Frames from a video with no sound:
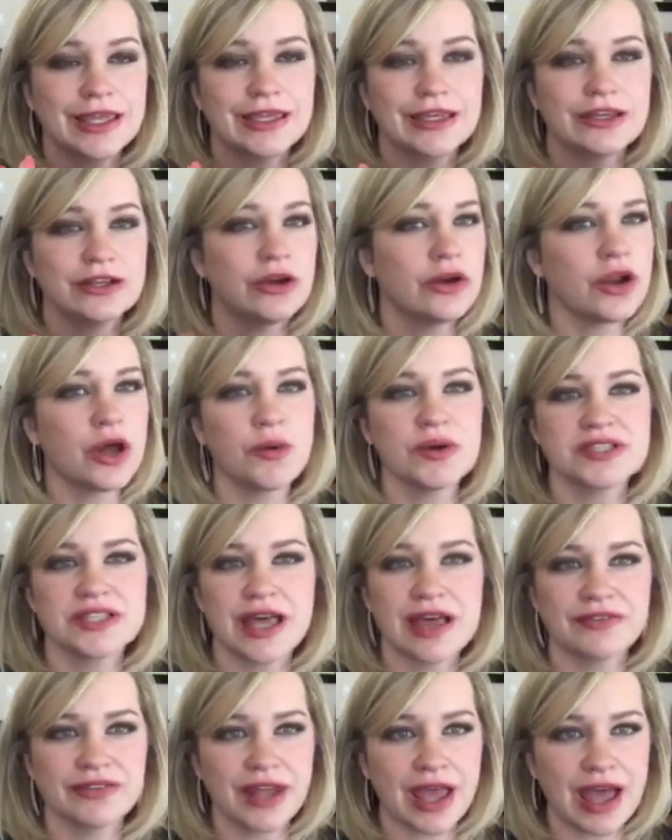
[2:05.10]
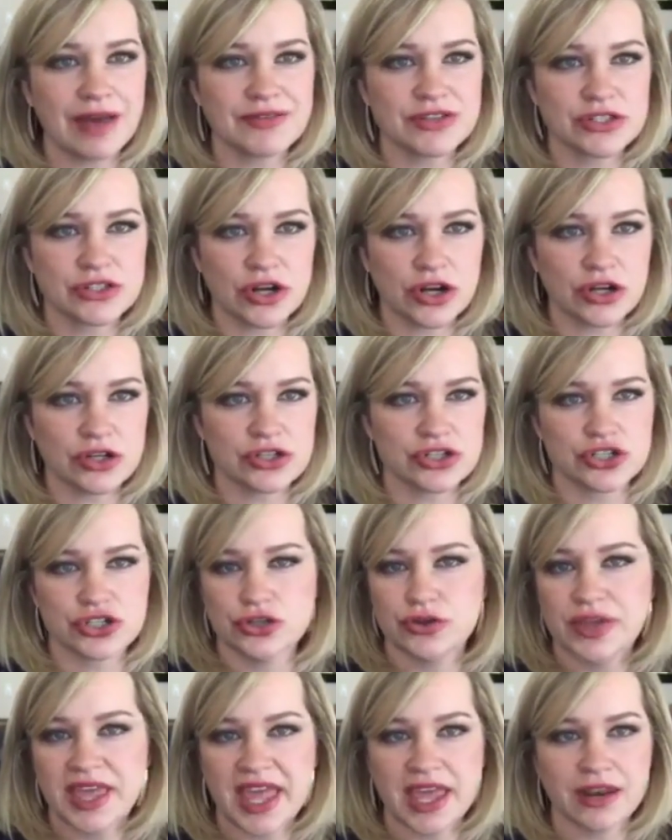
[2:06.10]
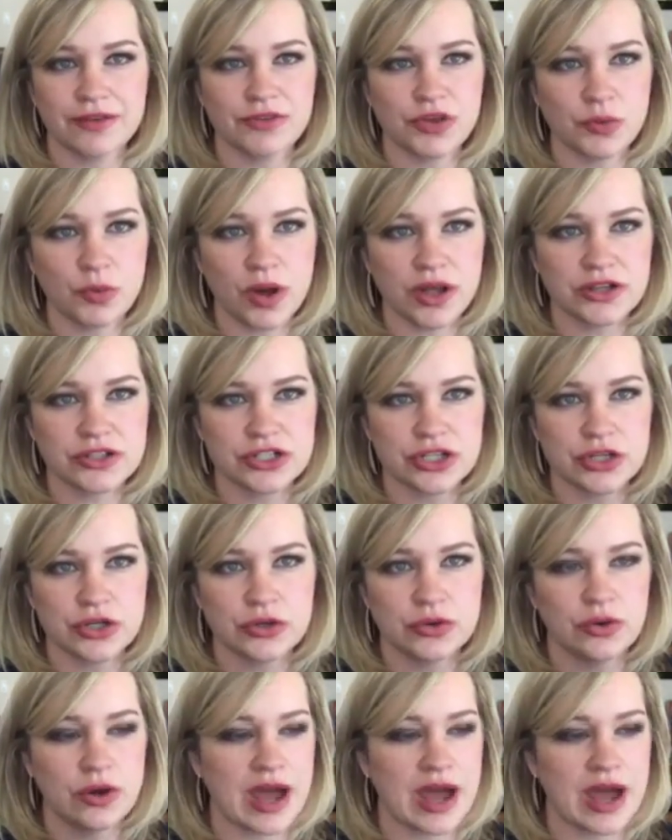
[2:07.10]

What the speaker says: You don't always have to have a starch. You can if you want to.